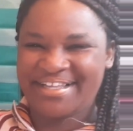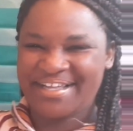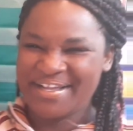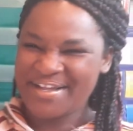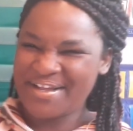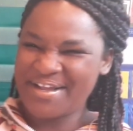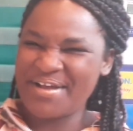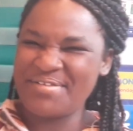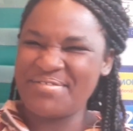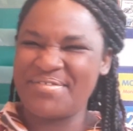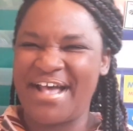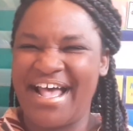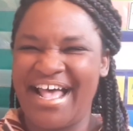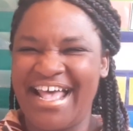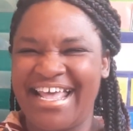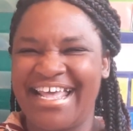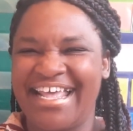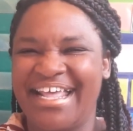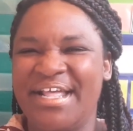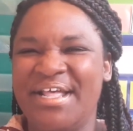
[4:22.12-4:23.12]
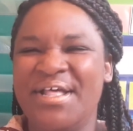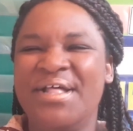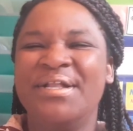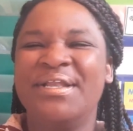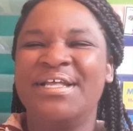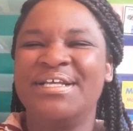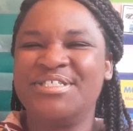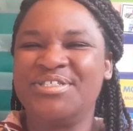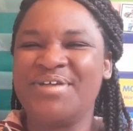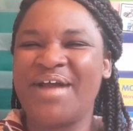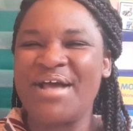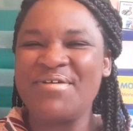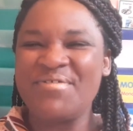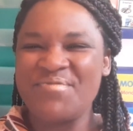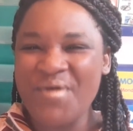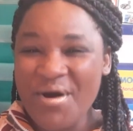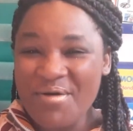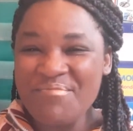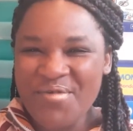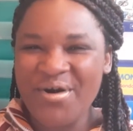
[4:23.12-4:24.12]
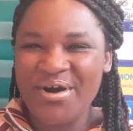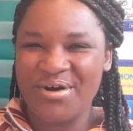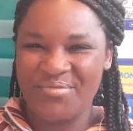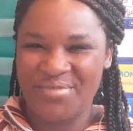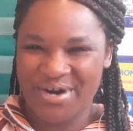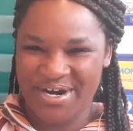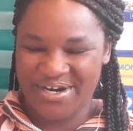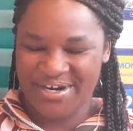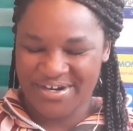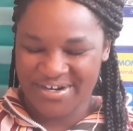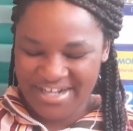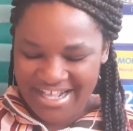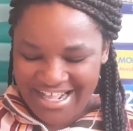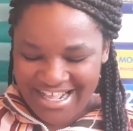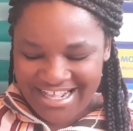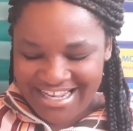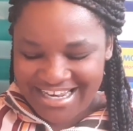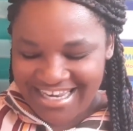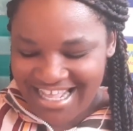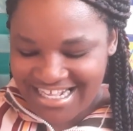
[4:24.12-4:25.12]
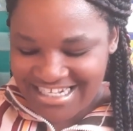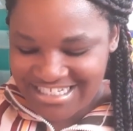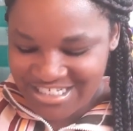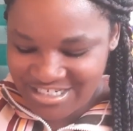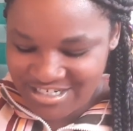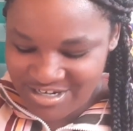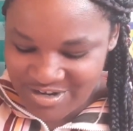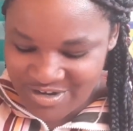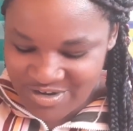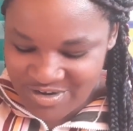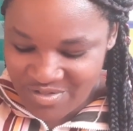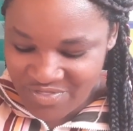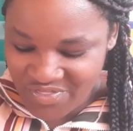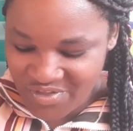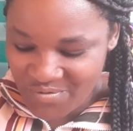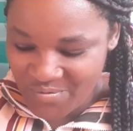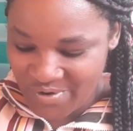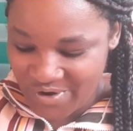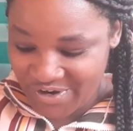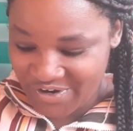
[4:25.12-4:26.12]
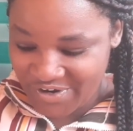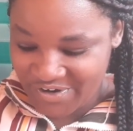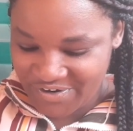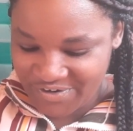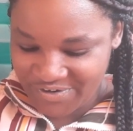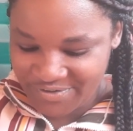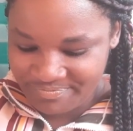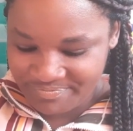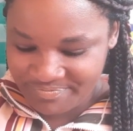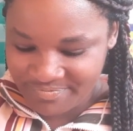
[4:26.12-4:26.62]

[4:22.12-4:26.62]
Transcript: All right, let's try one more word. Let's do the word,